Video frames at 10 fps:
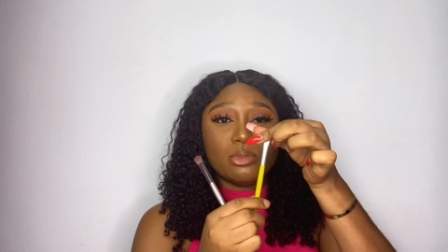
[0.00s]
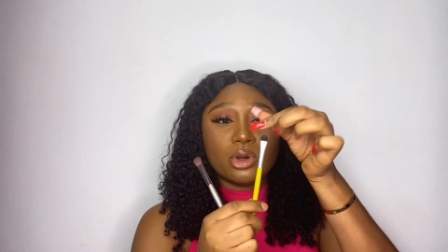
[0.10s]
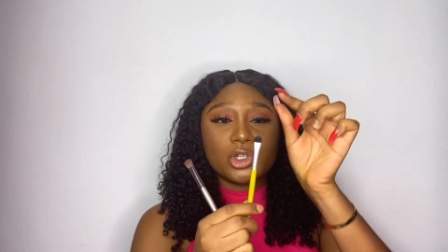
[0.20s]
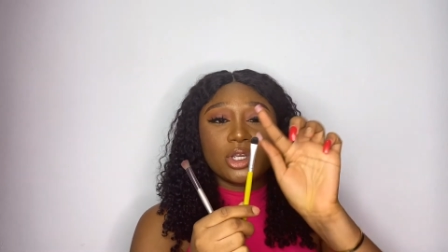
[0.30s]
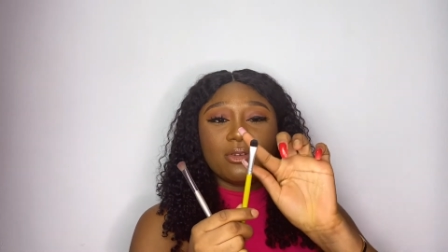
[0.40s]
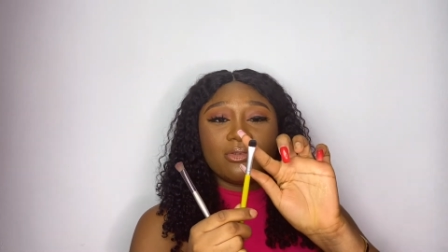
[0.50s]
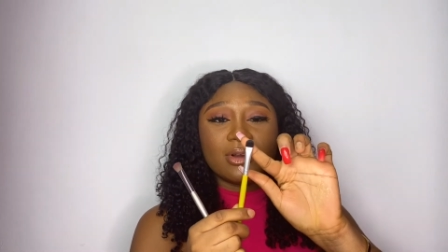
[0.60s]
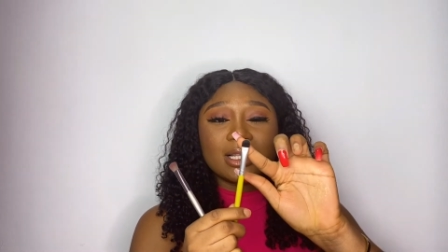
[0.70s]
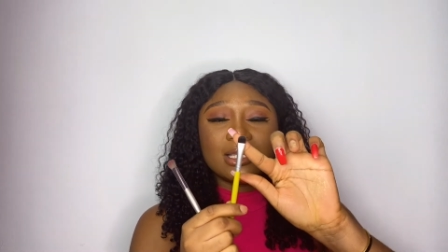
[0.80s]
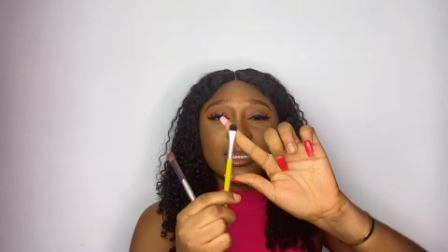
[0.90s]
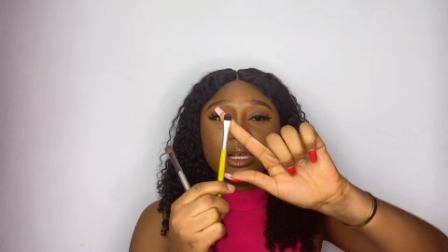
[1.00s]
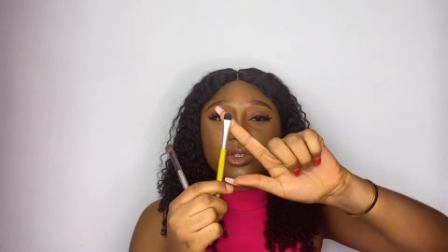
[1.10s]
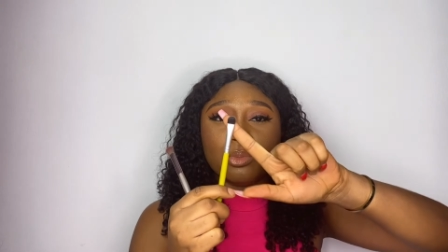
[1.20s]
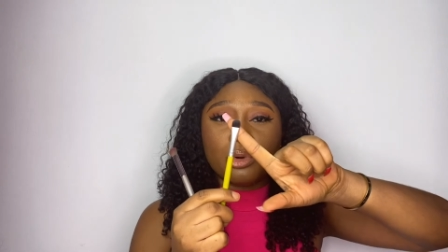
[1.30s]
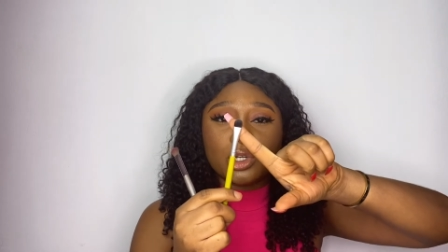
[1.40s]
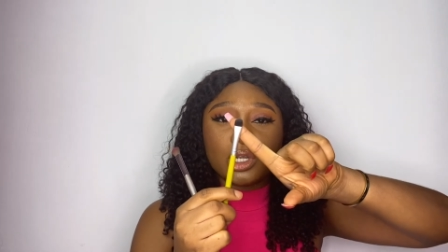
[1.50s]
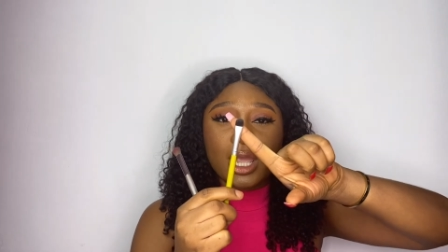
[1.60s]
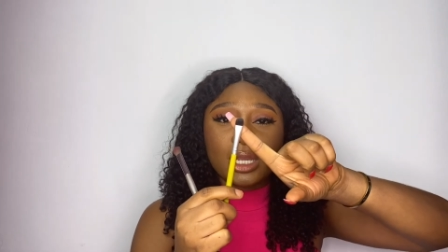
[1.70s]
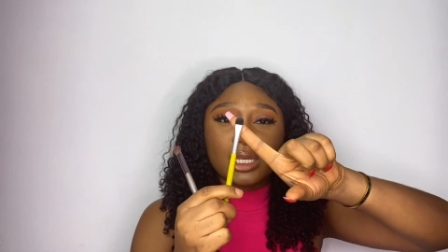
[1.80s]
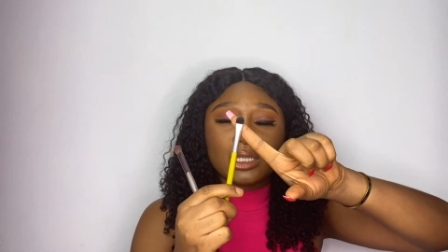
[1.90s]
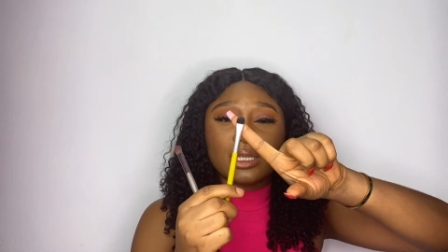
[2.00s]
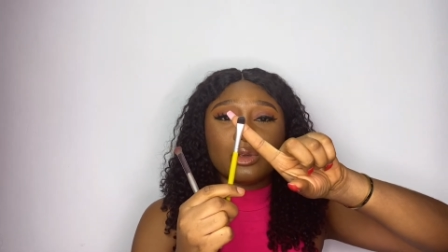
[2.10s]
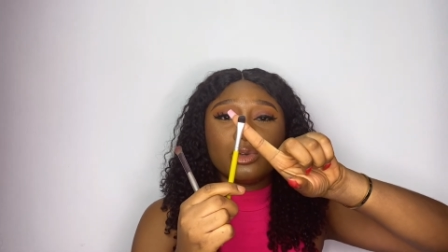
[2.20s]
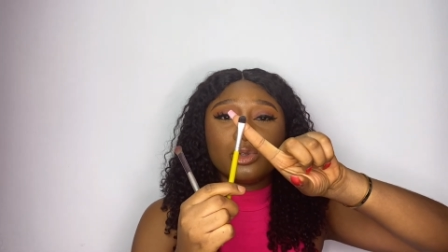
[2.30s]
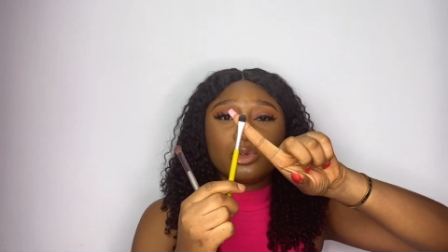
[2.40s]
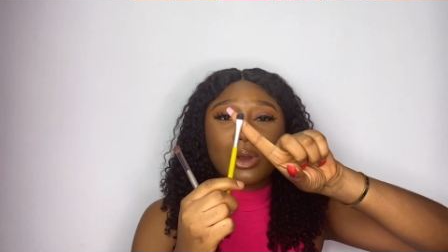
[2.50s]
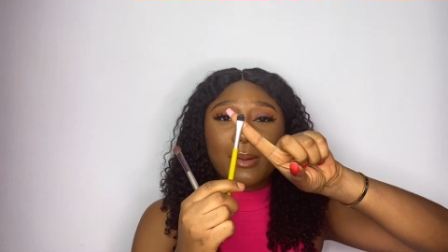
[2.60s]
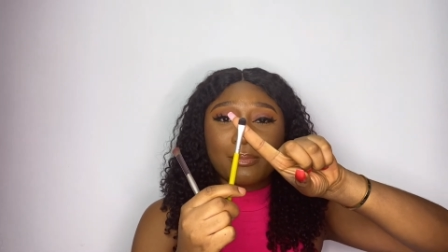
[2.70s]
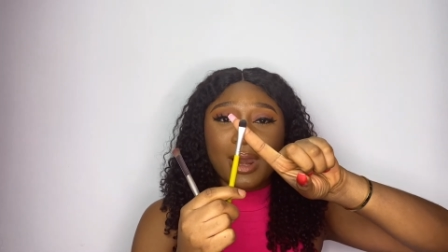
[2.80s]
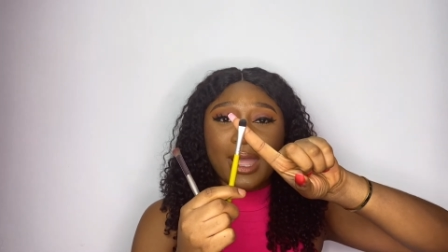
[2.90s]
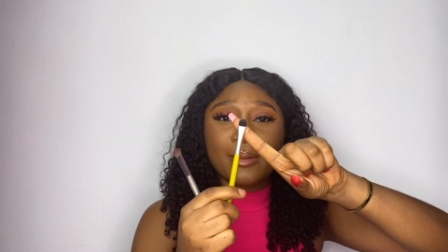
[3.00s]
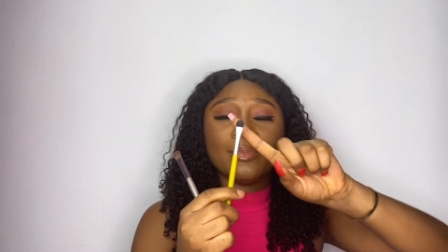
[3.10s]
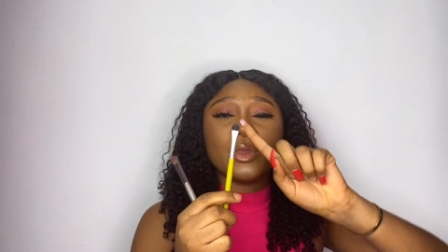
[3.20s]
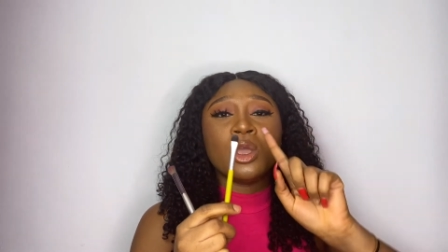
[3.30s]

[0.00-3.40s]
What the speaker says: dense brush like this that you use to apply